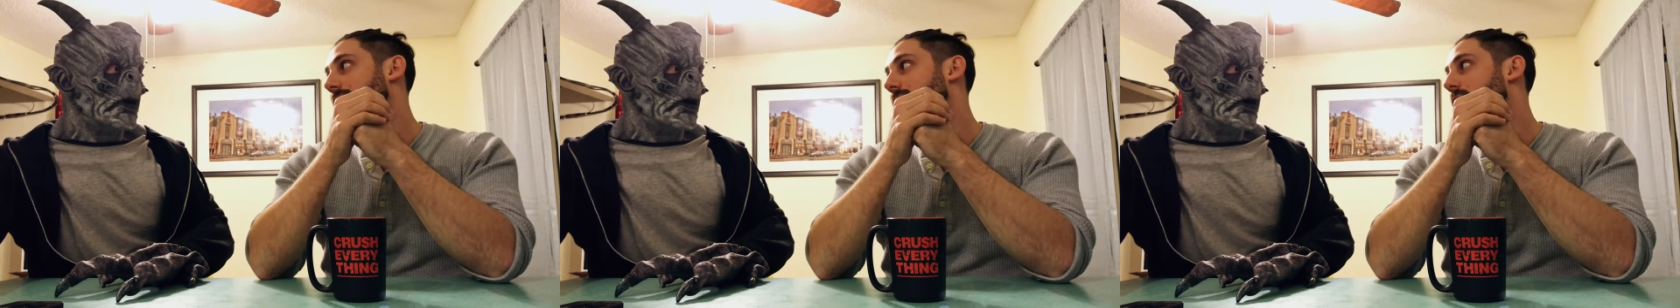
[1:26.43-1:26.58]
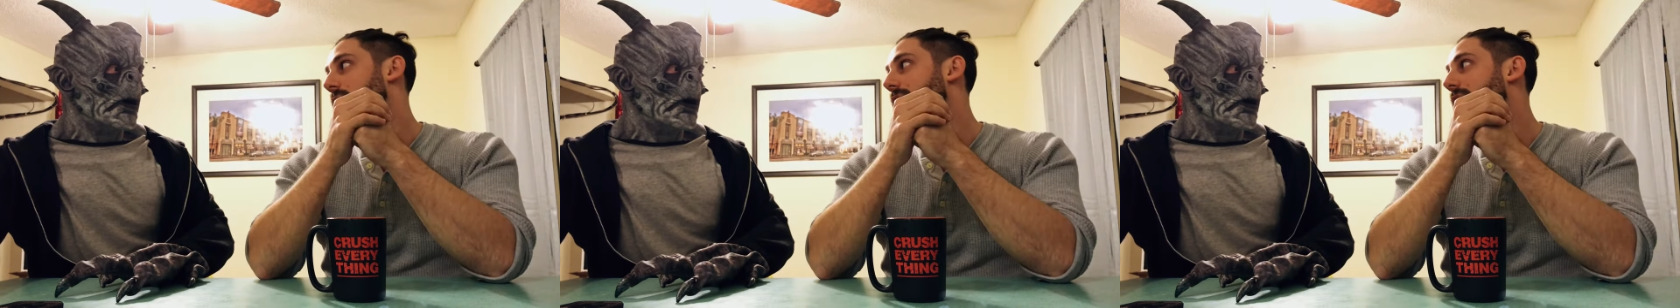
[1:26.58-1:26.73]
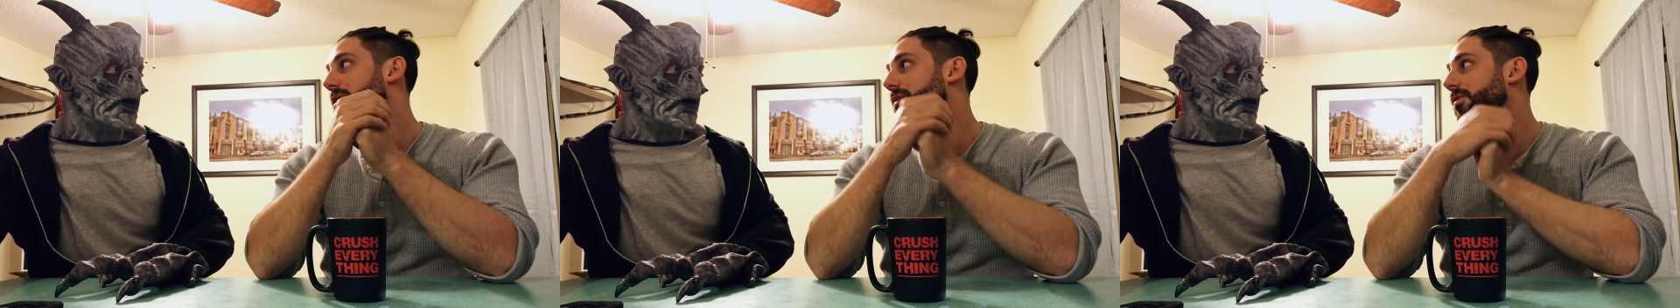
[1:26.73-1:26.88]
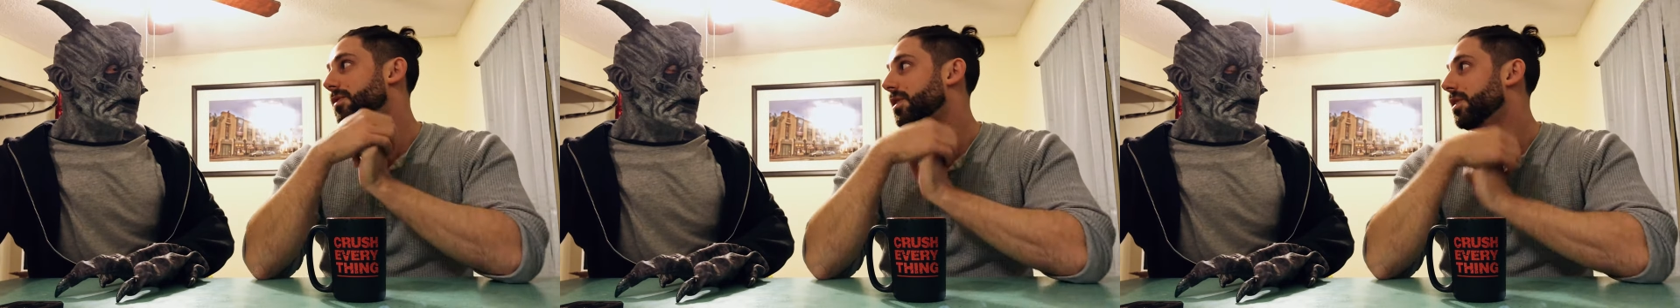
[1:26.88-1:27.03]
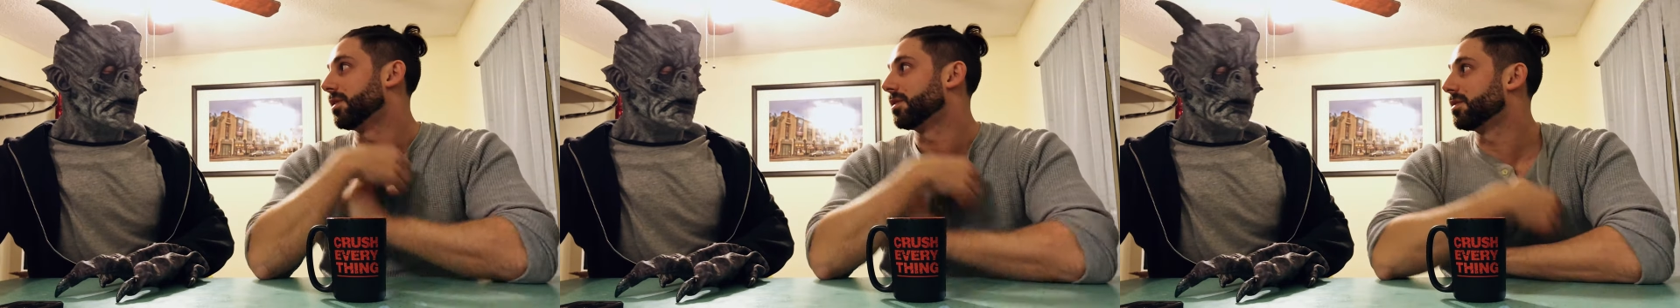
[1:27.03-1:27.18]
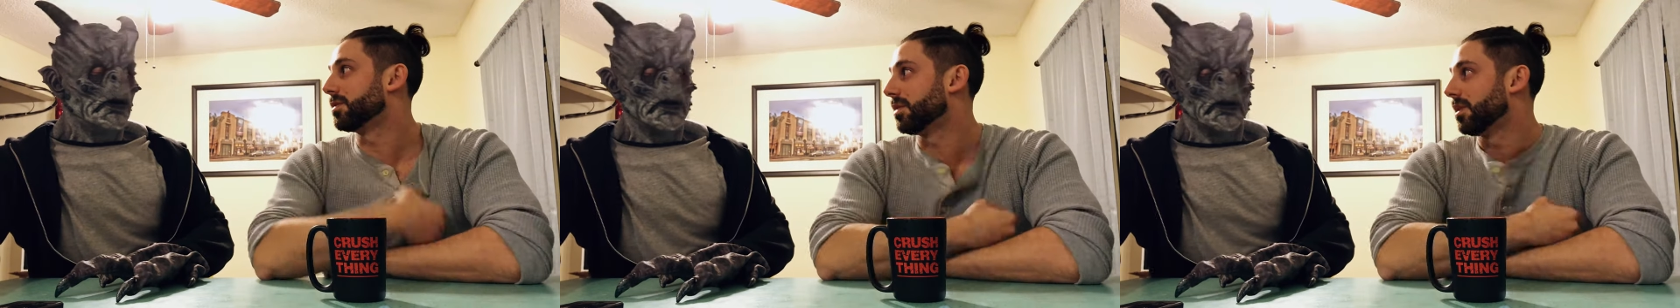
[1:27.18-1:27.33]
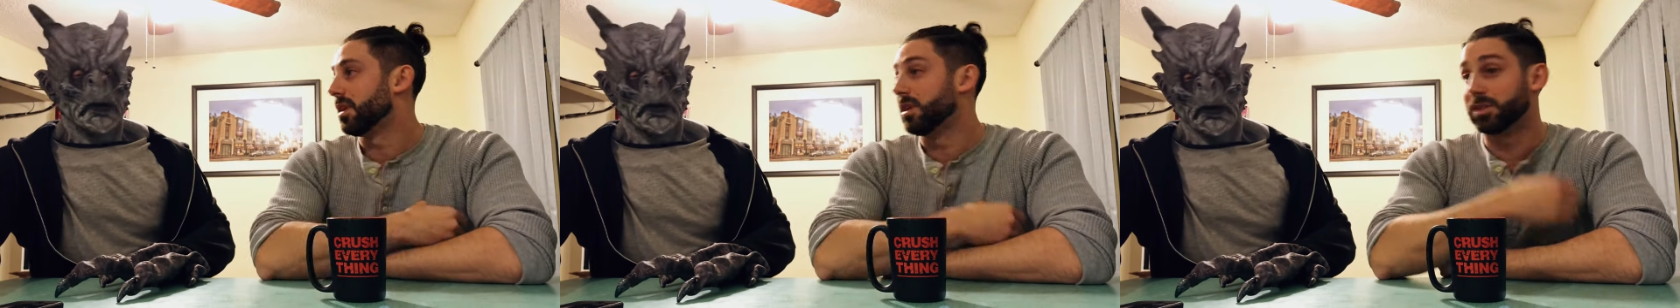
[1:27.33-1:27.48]
and Joaquin
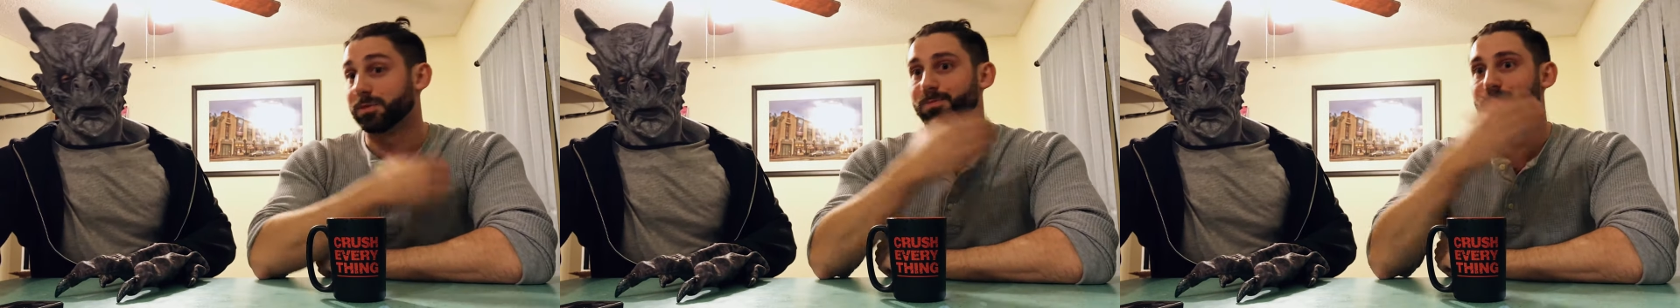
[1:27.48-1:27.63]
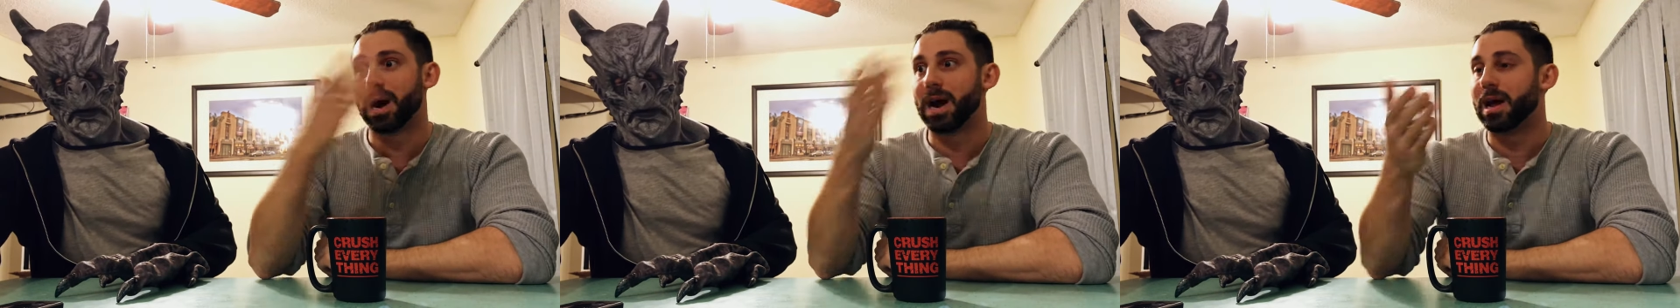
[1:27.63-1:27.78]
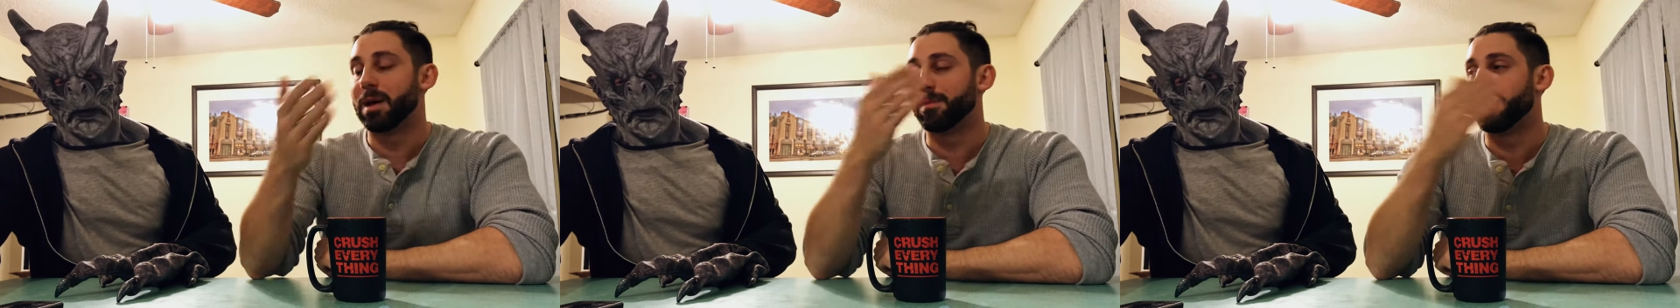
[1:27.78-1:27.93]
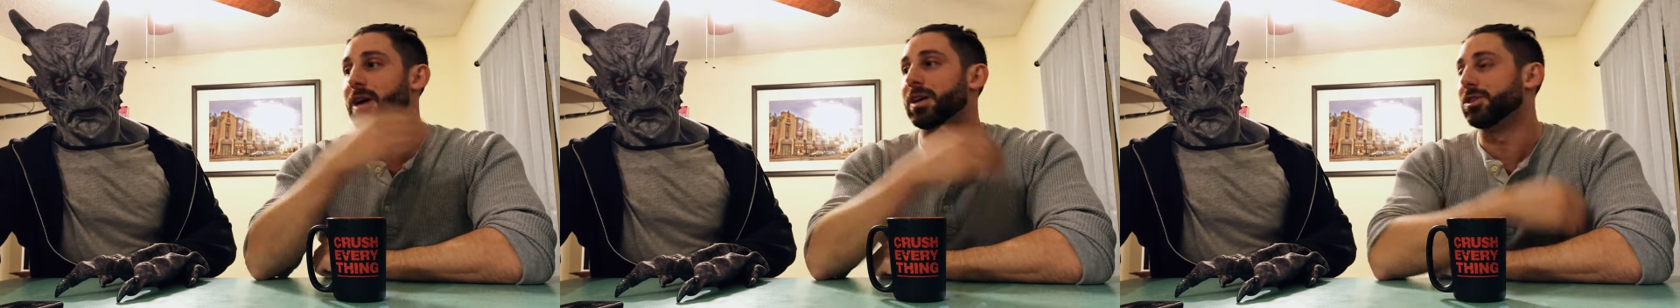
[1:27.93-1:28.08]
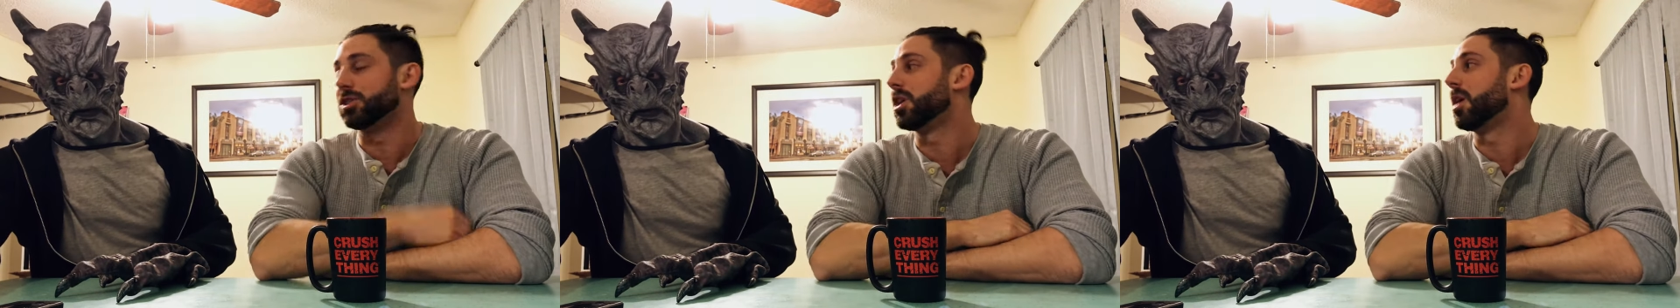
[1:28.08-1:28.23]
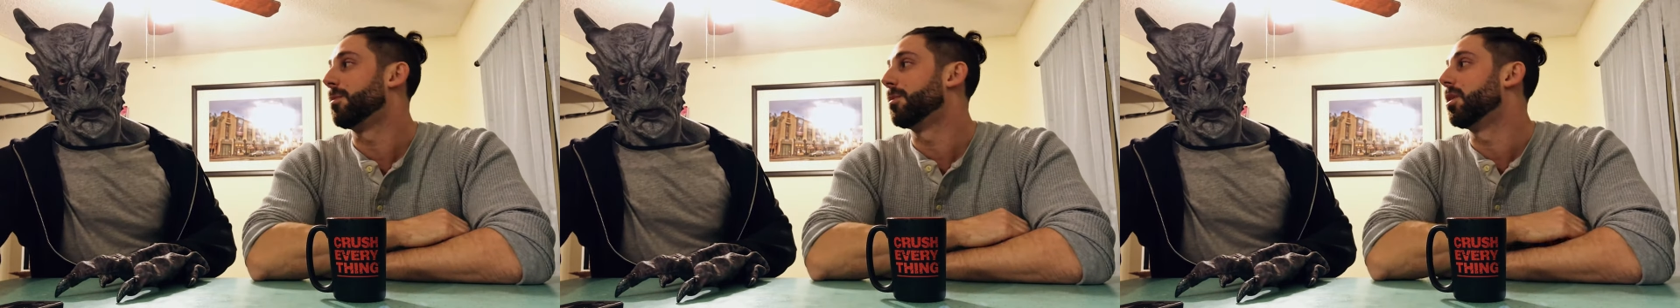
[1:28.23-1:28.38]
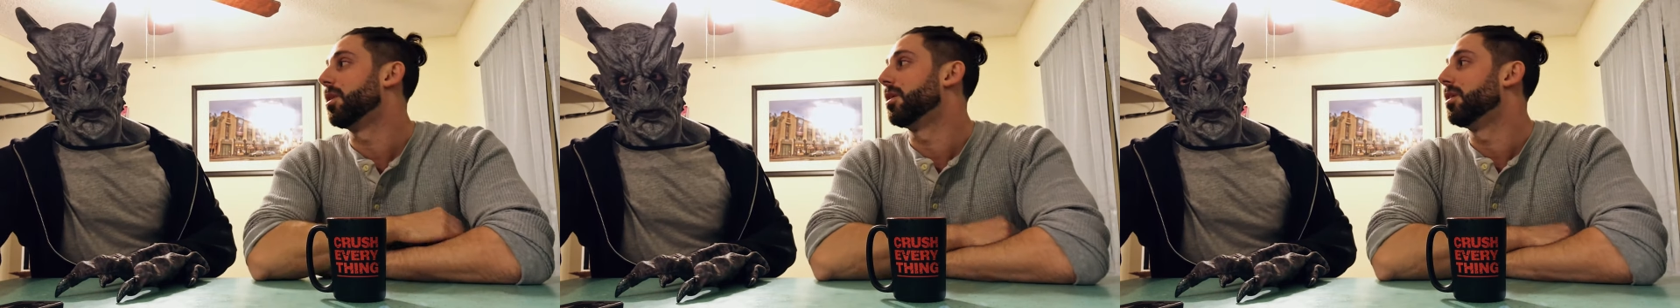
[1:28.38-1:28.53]
Phoenix. It's by Night
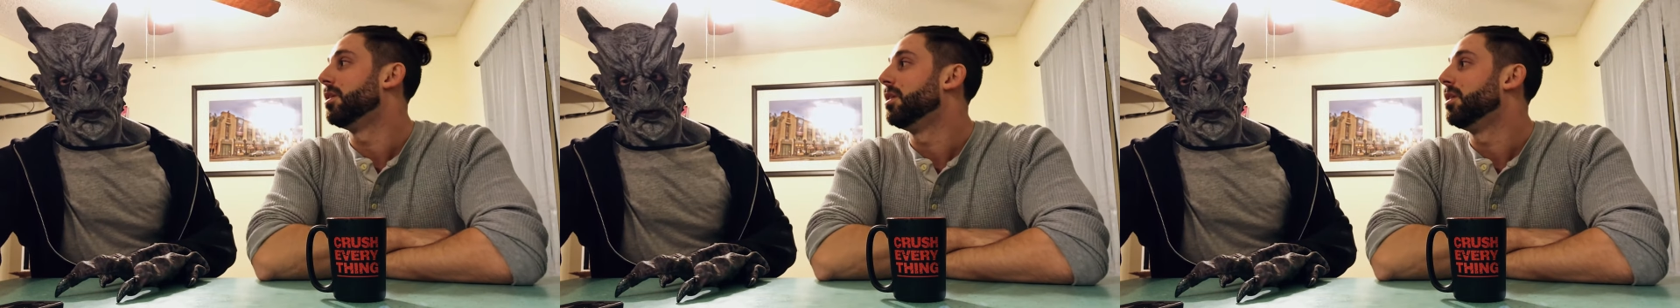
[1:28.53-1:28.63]
Shyamalan.